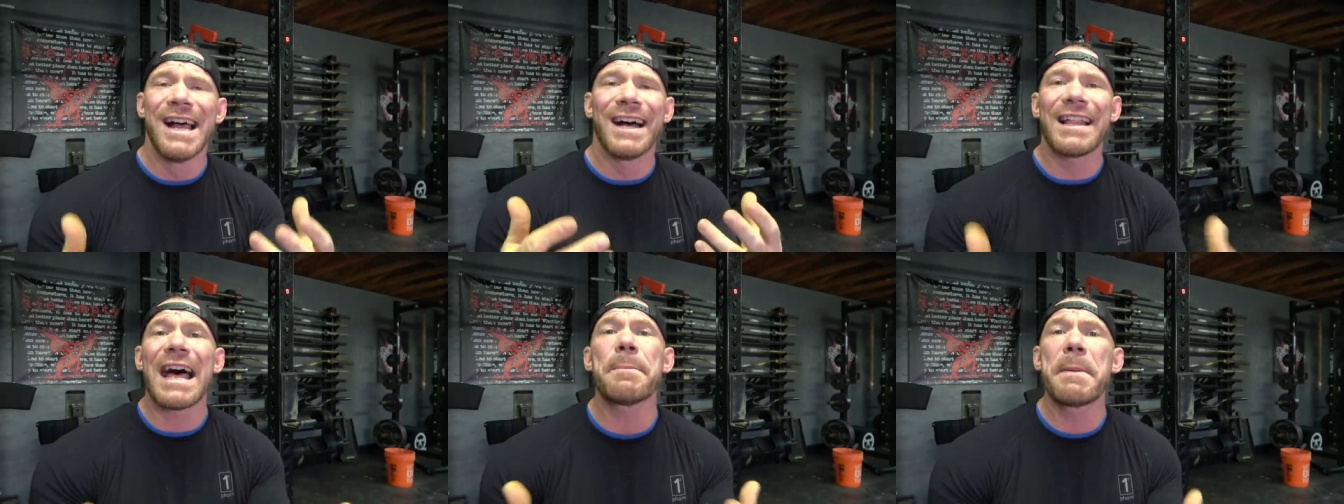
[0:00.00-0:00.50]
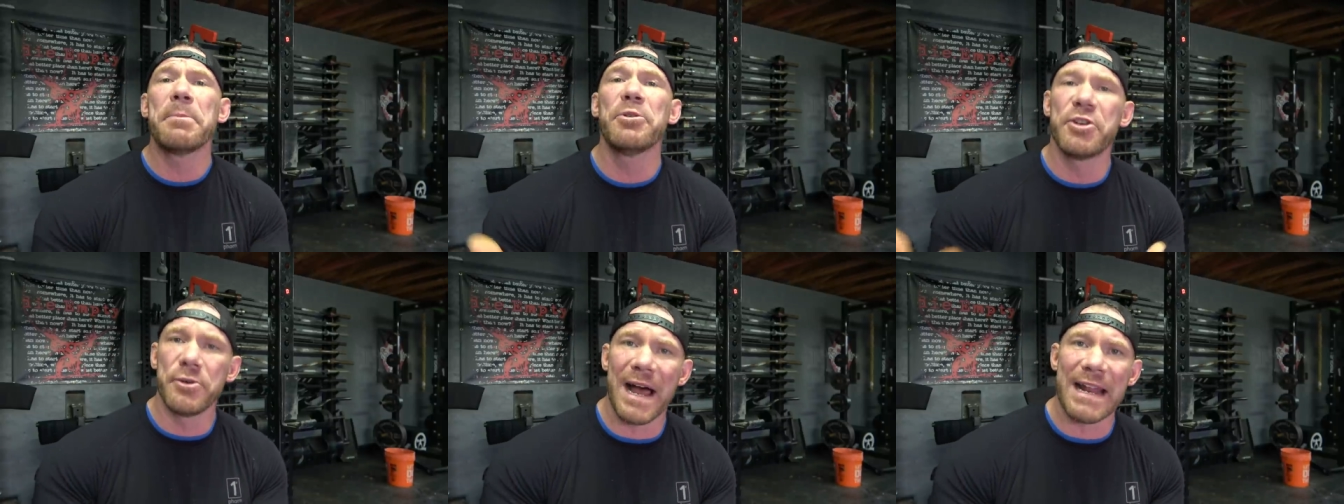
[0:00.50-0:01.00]
A lot of people
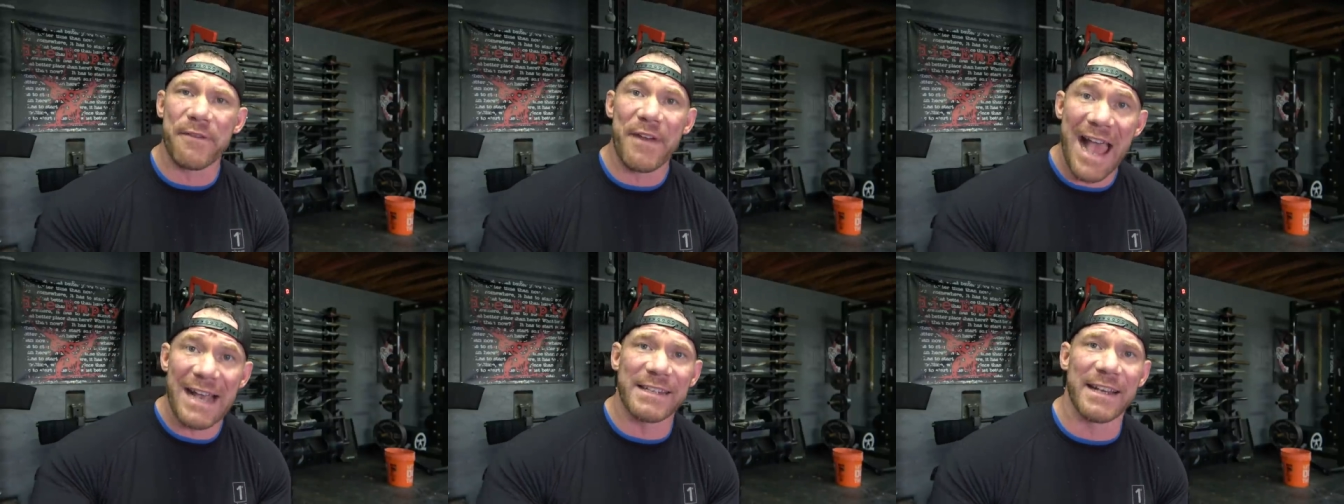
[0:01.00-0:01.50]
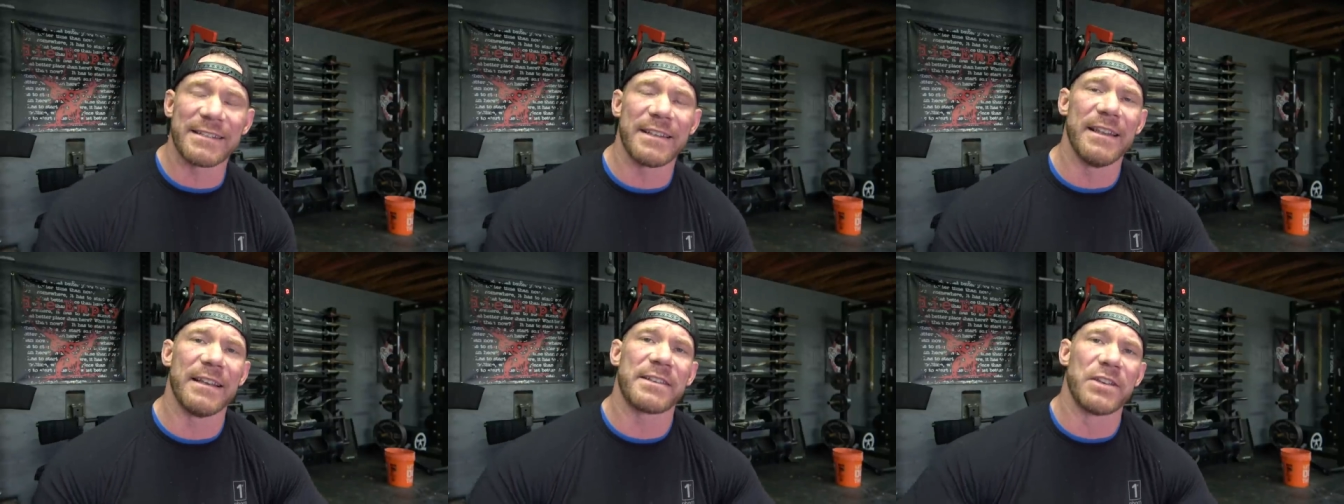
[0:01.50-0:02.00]
do not have access
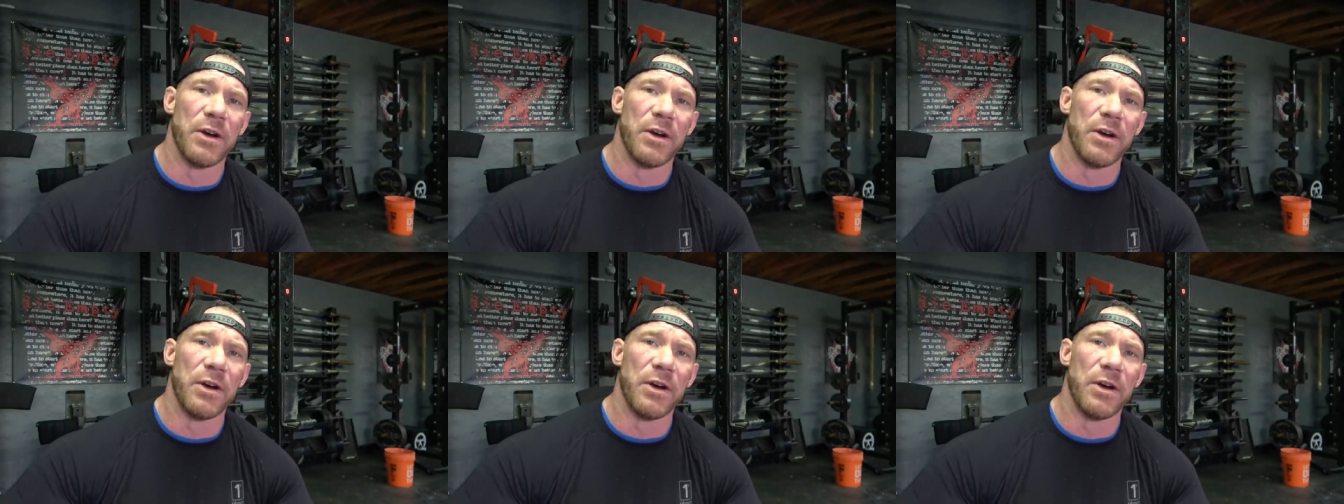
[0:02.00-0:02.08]
to this.